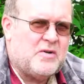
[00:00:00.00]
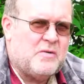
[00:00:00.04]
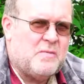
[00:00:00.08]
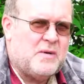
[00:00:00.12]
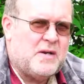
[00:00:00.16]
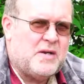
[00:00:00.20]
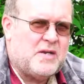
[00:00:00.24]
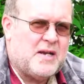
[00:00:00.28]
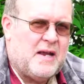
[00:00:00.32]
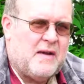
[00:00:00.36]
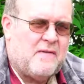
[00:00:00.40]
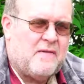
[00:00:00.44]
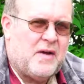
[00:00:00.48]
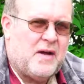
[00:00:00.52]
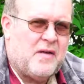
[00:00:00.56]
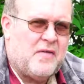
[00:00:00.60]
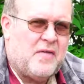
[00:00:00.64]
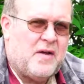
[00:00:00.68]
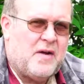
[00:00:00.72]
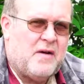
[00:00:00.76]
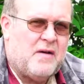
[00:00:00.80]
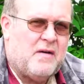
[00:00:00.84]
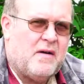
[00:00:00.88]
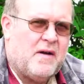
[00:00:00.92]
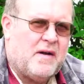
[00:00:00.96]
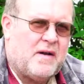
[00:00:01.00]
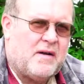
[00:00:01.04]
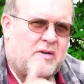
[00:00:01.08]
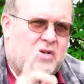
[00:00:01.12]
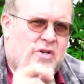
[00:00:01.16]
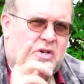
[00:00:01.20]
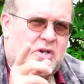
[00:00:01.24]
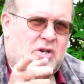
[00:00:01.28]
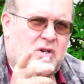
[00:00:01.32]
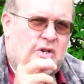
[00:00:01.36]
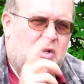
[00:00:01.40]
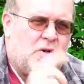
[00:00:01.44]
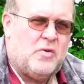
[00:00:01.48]
So be safe out there, and
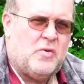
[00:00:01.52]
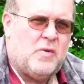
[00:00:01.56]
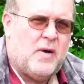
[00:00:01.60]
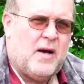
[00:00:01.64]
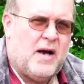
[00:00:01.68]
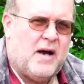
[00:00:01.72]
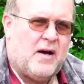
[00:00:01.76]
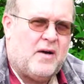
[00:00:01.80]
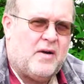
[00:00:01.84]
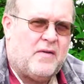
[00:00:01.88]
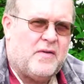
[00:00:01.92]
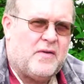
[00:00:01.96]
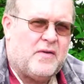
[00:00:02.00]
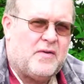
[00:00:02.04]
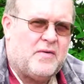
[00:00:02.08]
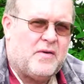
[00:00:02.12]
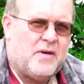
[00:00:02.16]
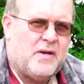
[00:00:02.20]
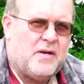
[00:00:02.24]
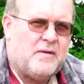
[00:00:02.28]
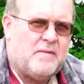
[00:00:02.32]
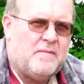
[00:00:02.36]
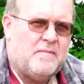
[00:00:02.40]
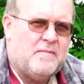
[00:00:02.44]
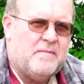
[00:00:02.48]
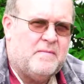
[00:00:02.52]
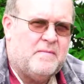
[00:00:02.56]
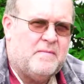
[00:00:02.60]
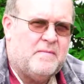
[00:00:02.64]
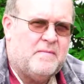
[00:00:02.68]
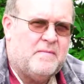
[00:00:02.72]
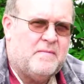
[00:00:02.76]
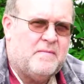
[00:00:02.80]
I'll see you out on the trail.